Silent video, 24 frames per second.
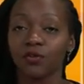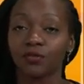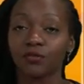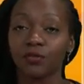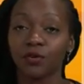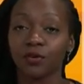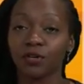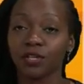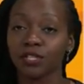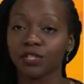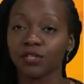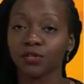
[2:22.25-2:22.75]

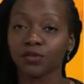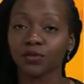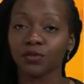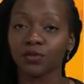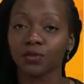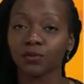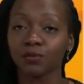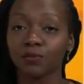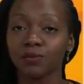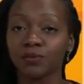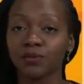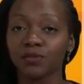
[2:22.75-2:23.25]
focus
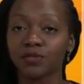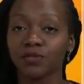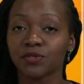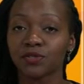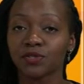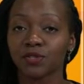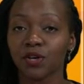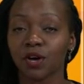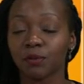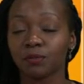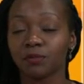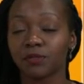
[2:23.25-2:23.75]

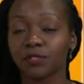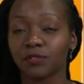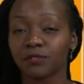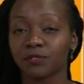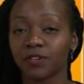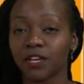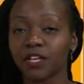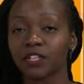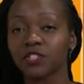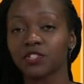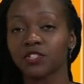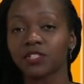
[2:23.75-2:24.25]
groups,
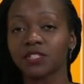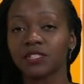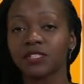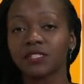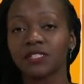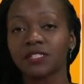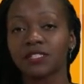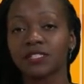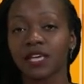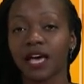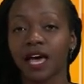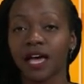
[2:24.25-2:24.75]

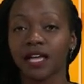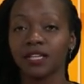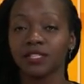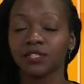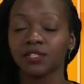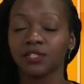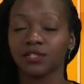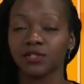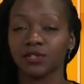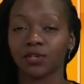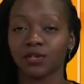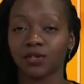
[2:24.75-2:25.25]
observations,
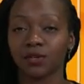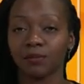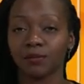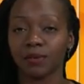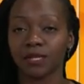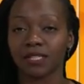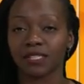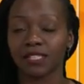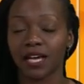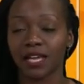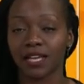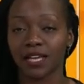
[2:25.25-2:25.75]
and
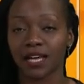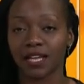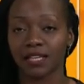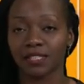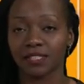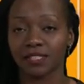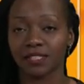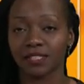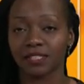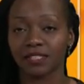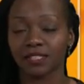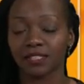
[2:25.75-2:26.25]
document
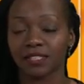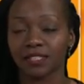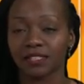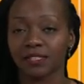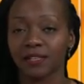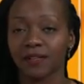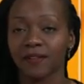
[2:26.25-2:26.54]
analysis.